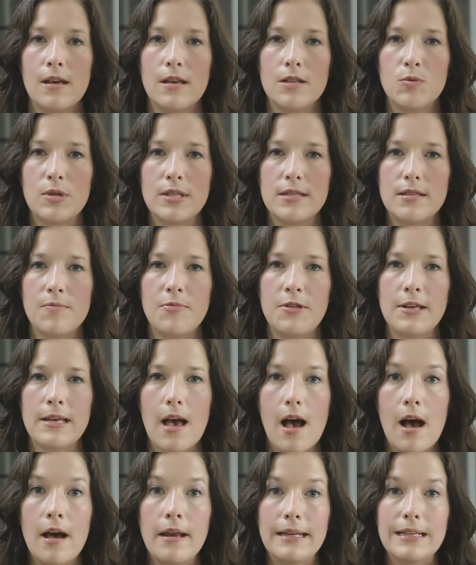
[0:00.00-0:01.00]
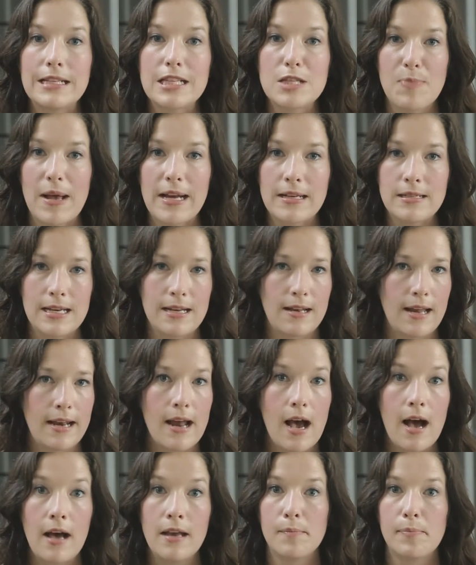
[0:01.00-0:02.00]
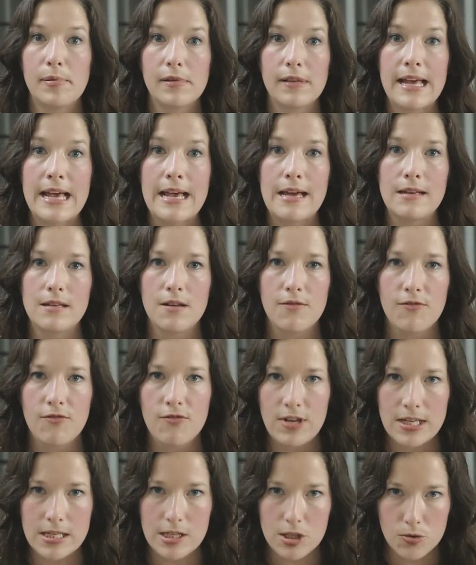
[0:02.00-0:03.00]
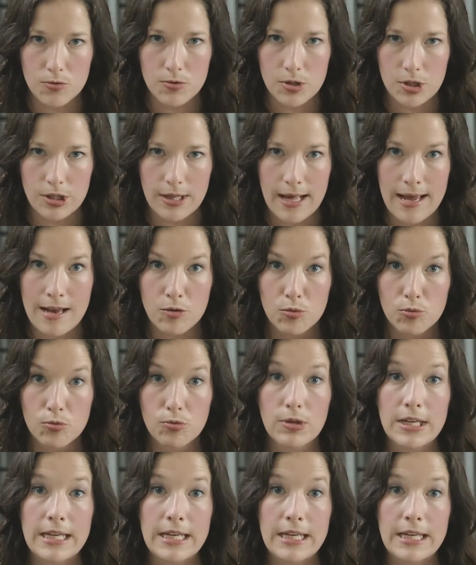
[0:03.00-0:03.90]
is when something unexpected and unplanned and visceral and